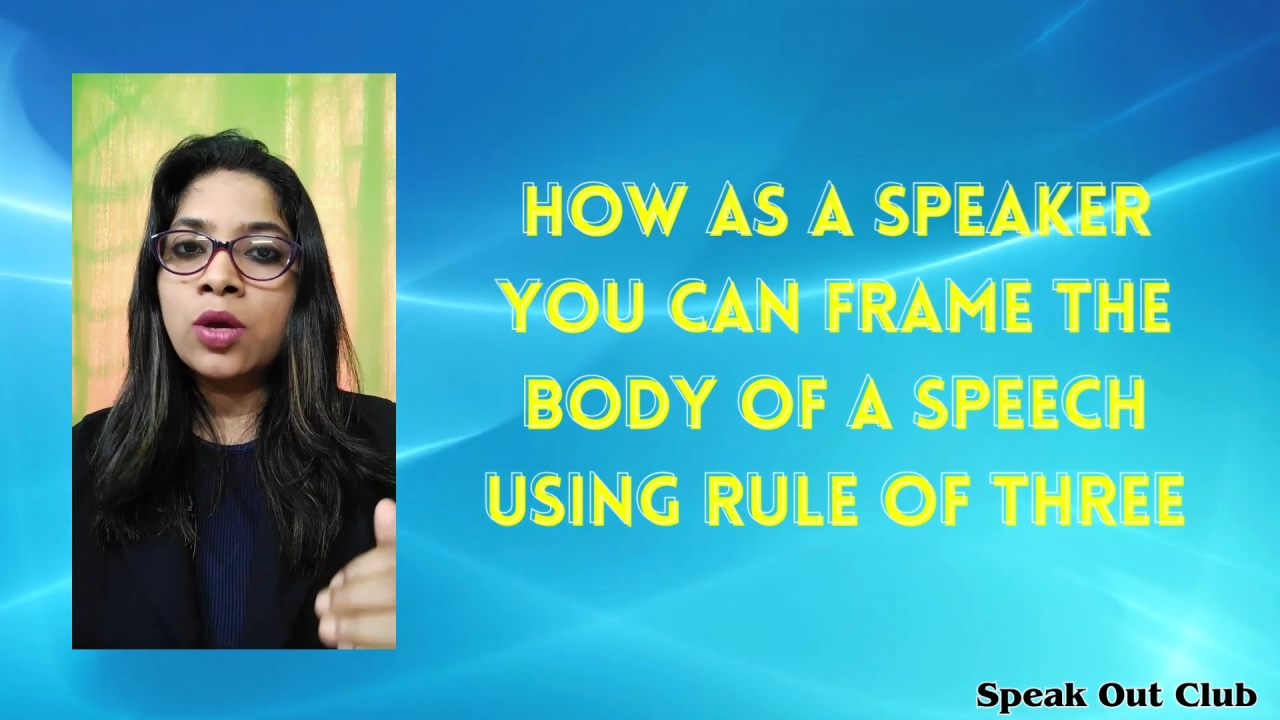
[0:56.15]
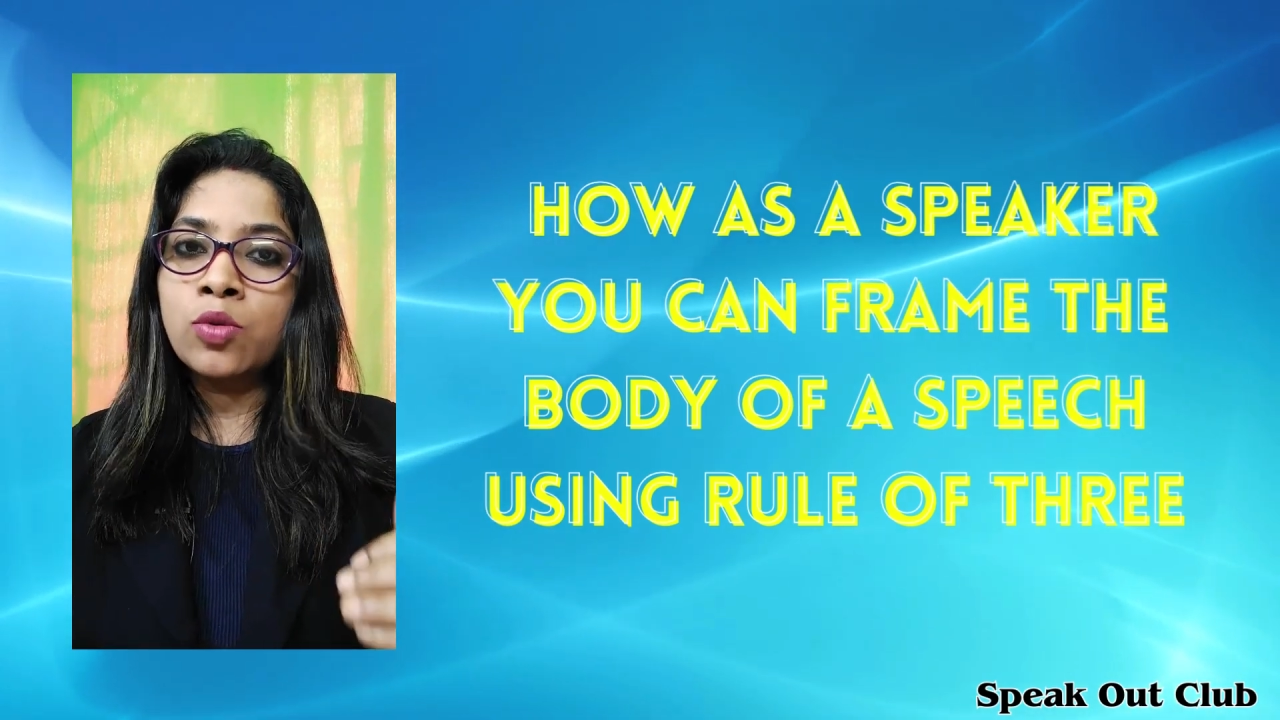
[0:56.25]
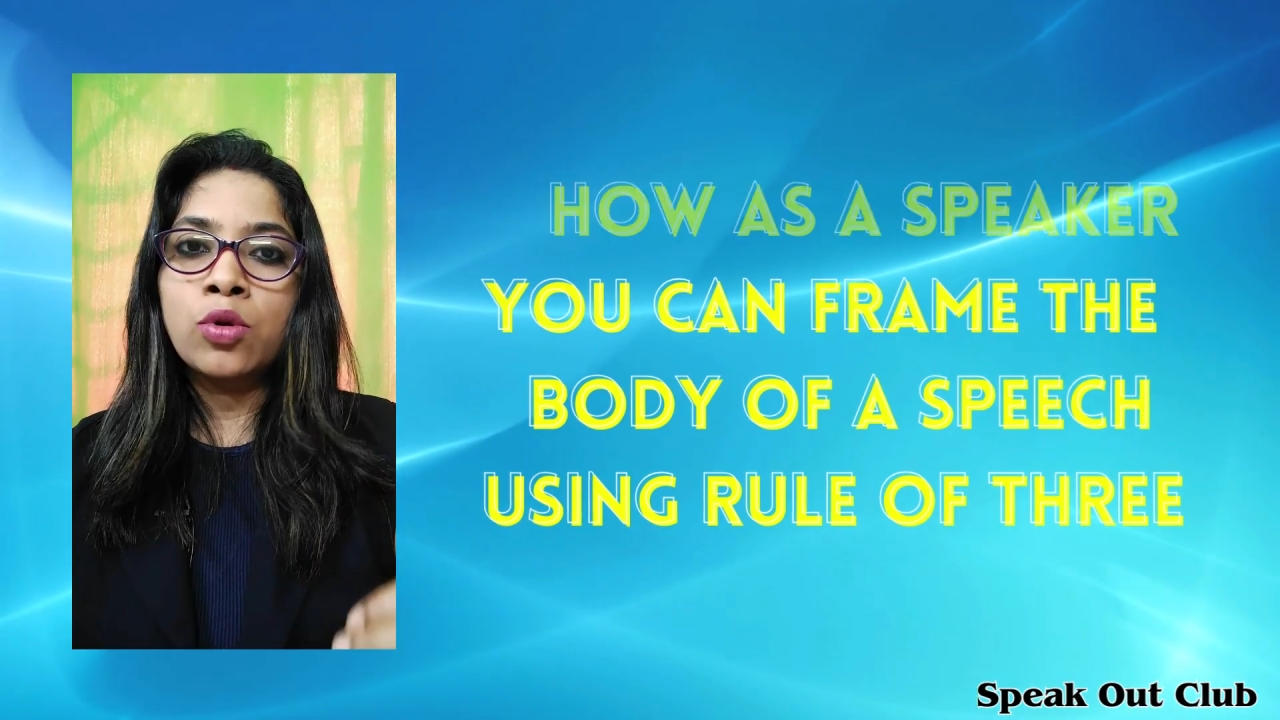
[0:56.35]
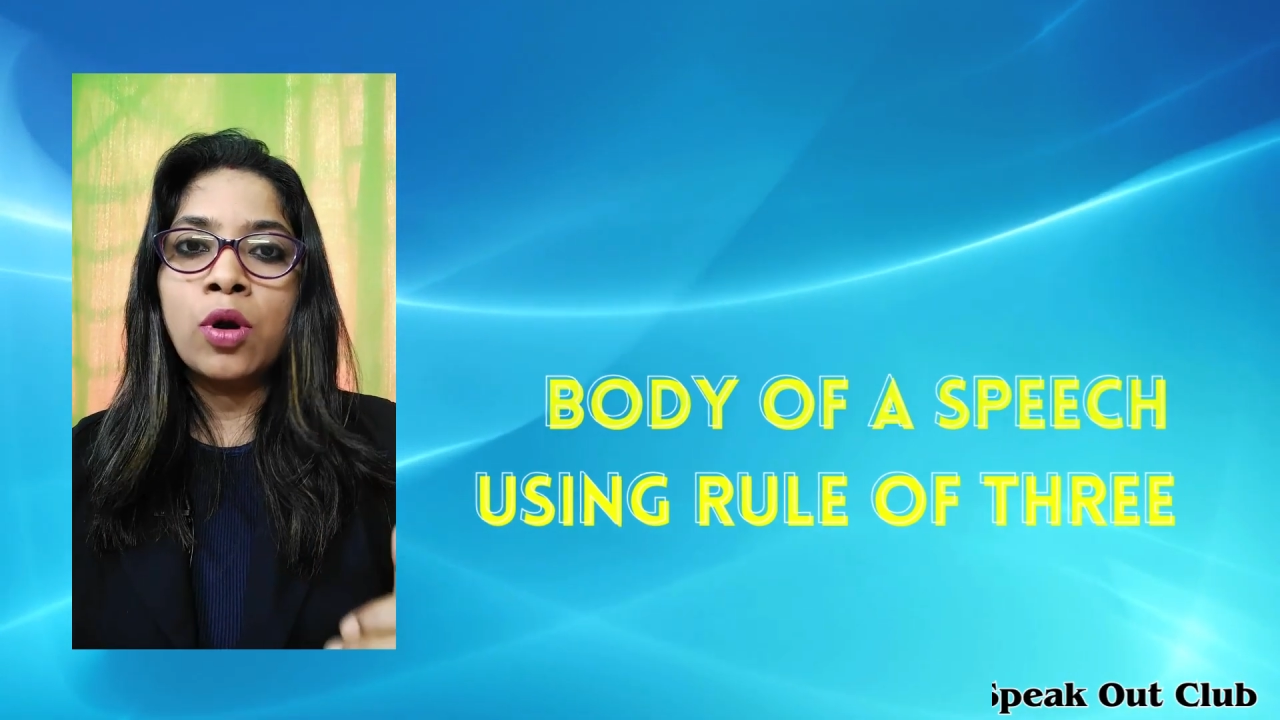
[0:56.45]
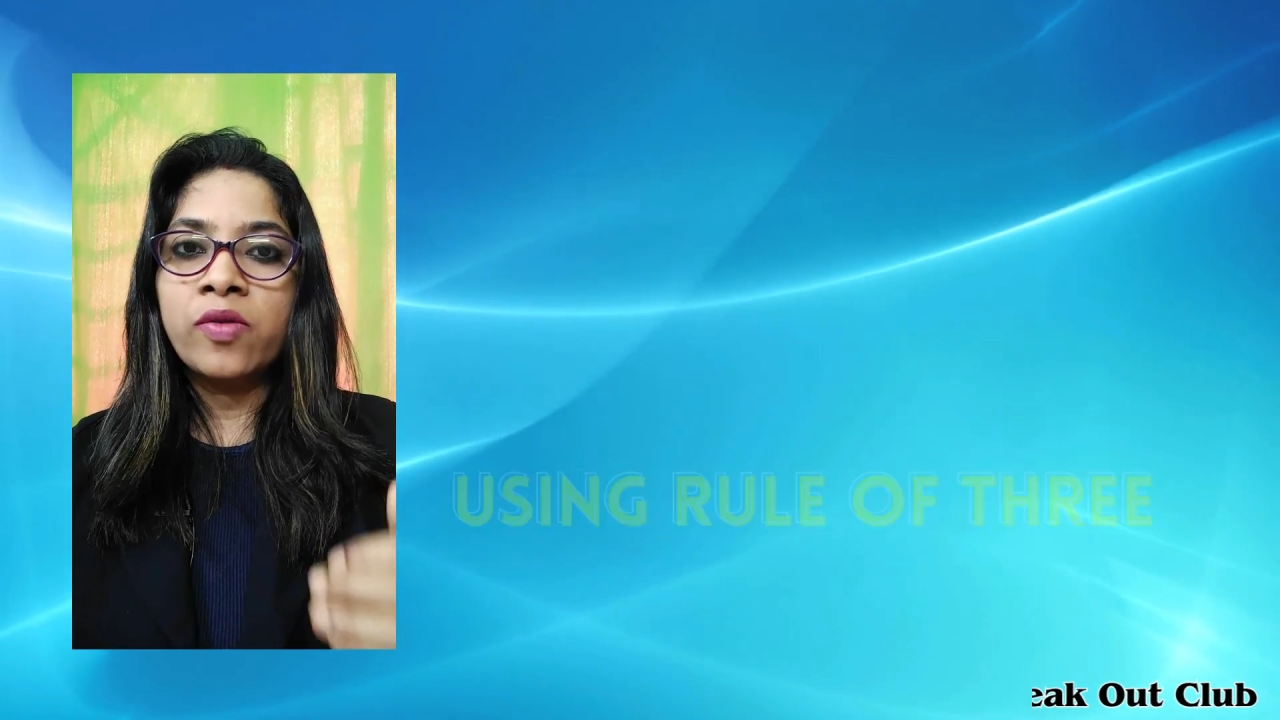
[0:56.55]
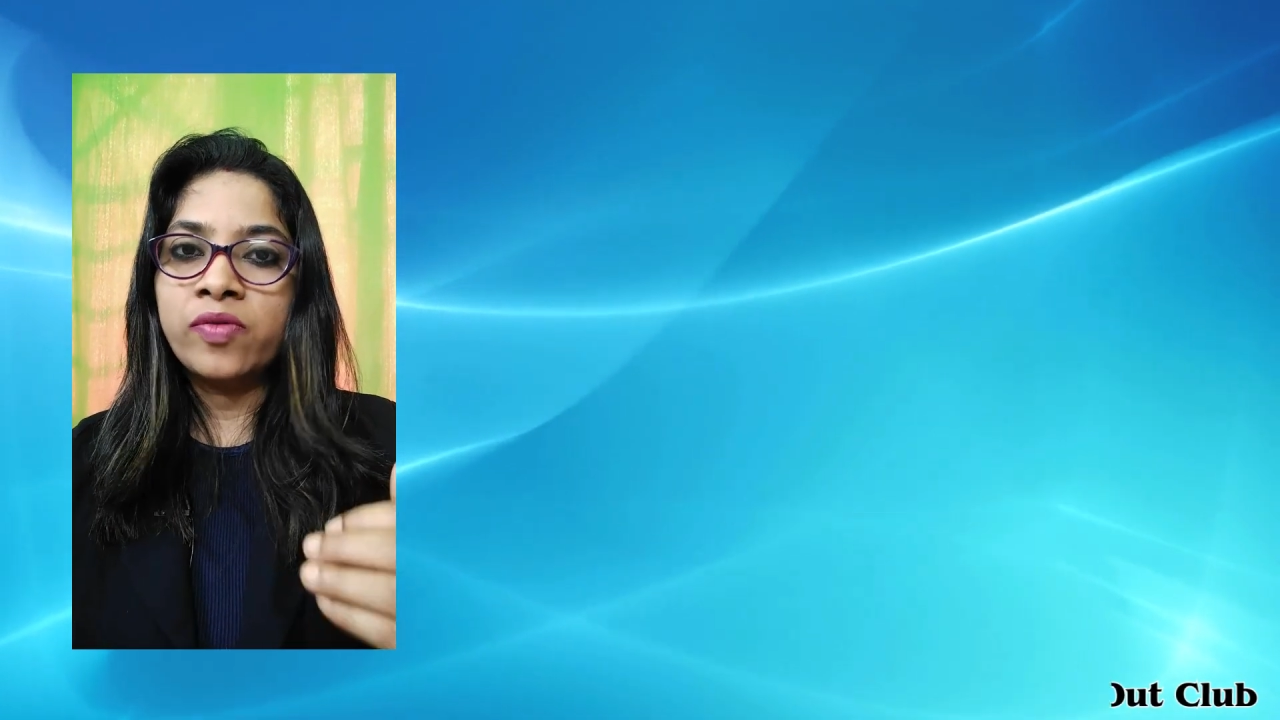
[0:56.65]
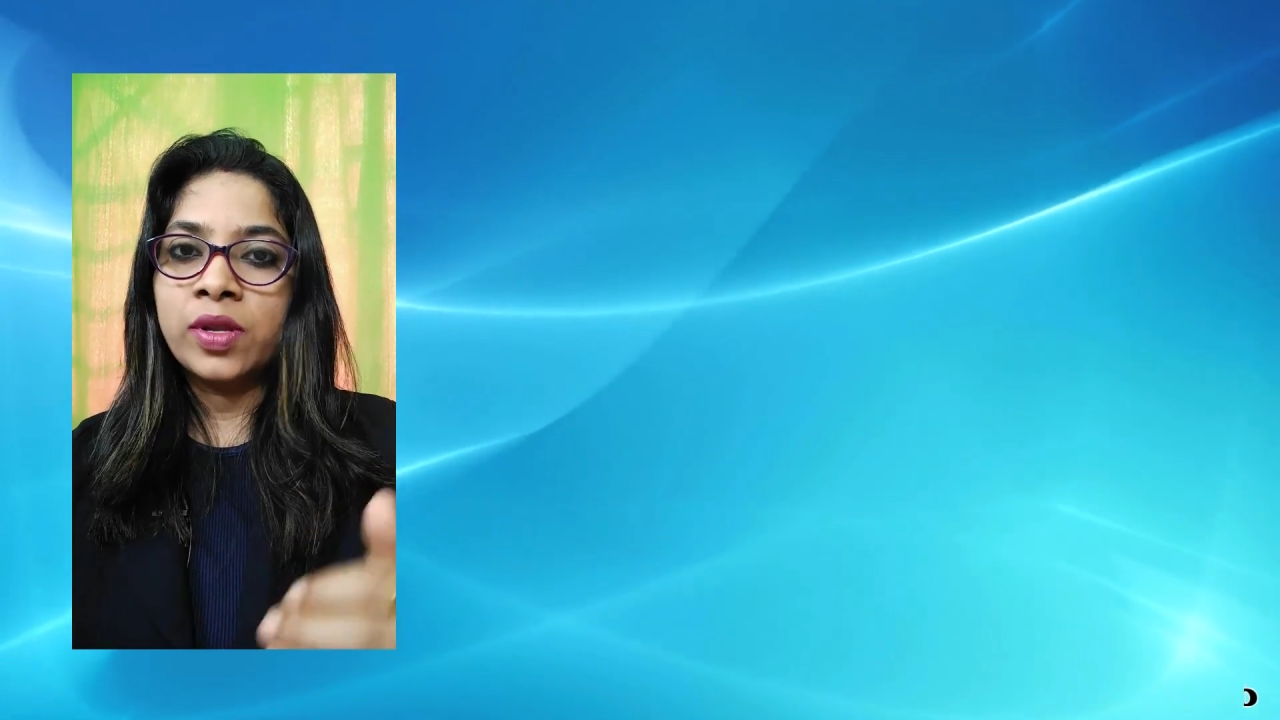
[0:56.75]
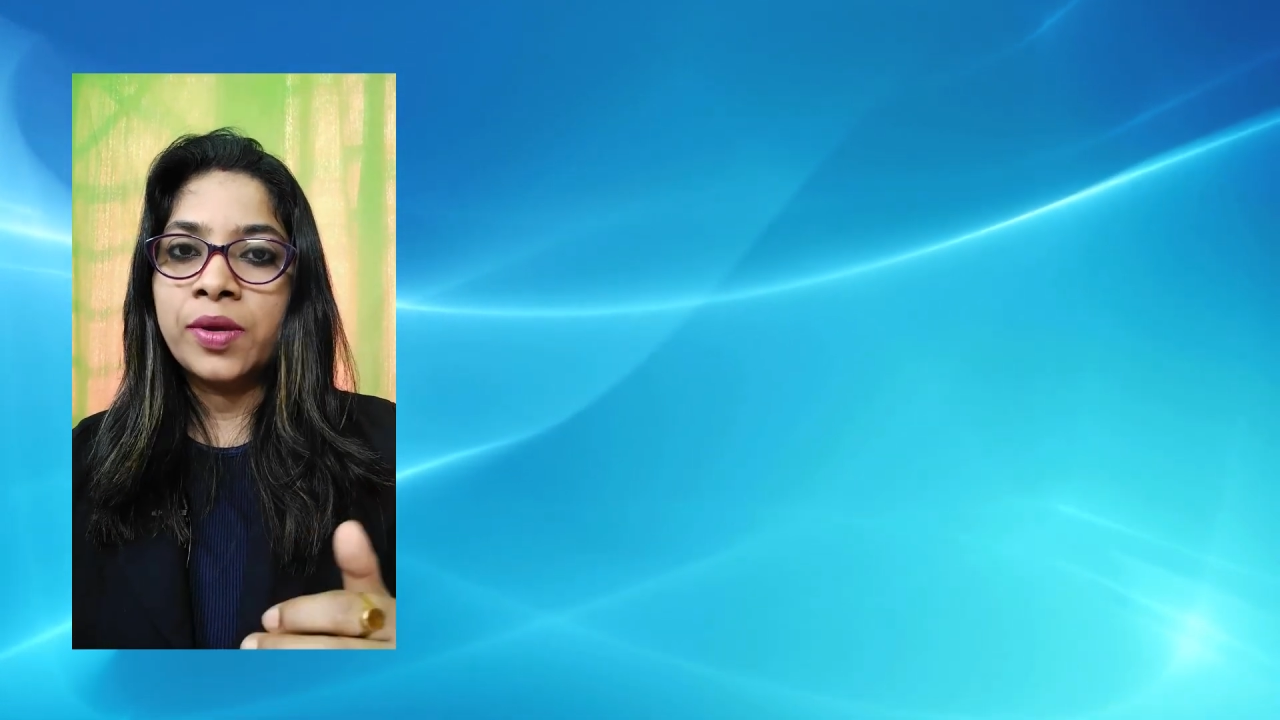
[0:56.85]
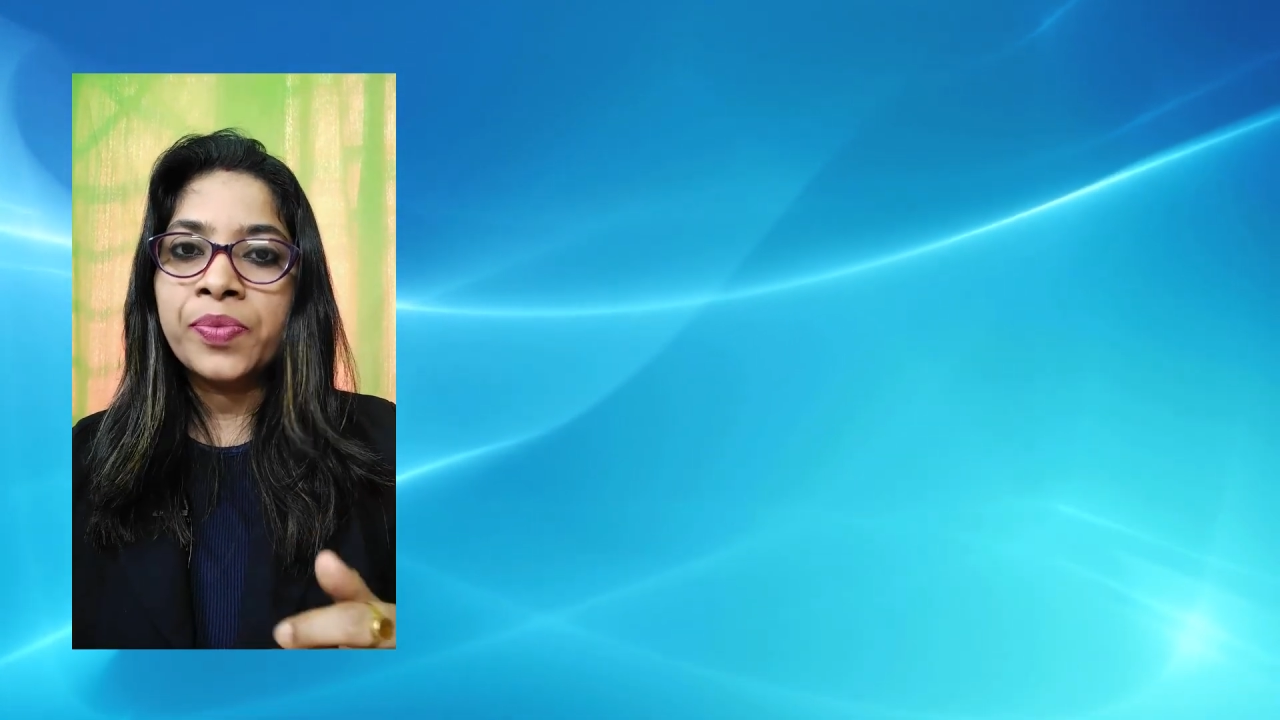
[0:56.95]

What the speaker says: rule of three.